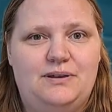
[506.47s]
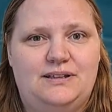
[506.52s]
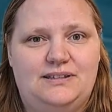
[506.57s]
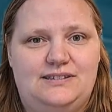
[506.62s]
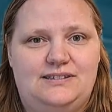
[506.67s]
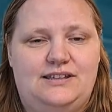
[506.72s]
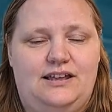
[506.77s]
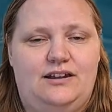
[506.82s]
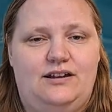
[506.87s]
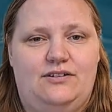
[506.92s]

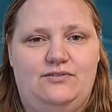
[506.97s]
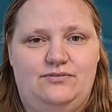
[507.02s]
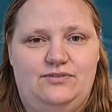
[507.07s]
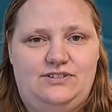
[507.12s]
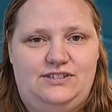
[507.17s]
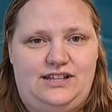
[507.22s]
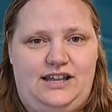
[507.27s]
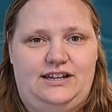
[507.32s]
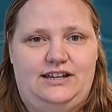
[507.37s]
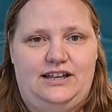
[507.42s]
instead of
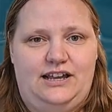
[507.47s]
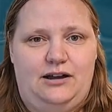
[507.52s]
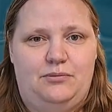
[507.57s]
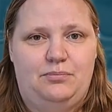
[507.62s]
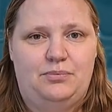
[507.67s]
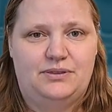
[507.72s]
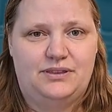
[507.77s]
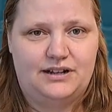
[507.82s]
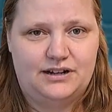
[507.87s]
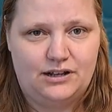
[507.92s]
standing
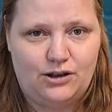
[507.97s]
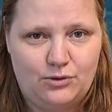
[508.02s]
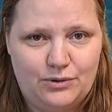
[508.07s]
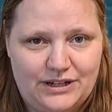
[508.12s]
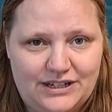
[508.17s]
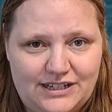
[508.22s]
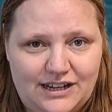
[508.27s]
up and then going